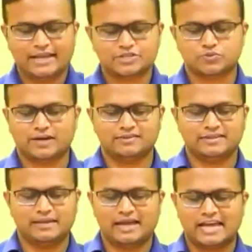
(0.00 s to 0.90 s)
Next one,
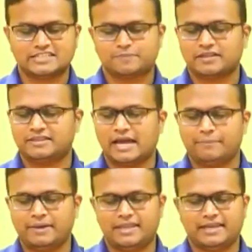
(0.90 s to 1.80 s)
then as per the
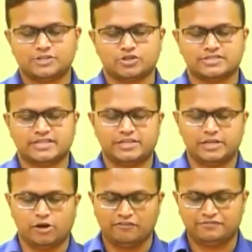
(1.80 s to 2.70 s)
American
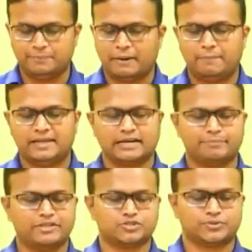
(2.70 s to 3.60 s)
Society of the Public
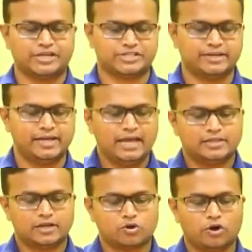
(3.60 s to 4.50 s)
Administration,
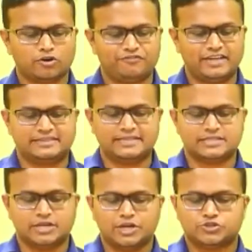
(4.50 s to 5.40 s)
the code of
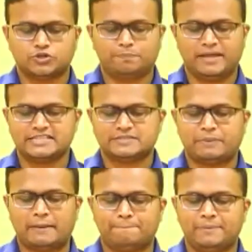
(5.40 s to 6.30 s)
ethics should place
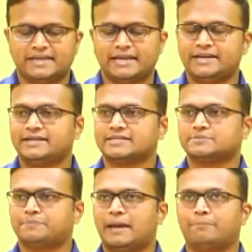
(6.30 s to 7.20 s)
public
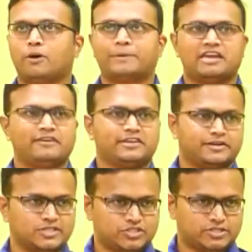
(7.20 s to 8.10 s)
interest above private
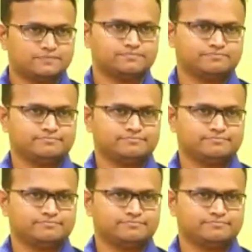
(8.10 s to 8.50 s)
interest.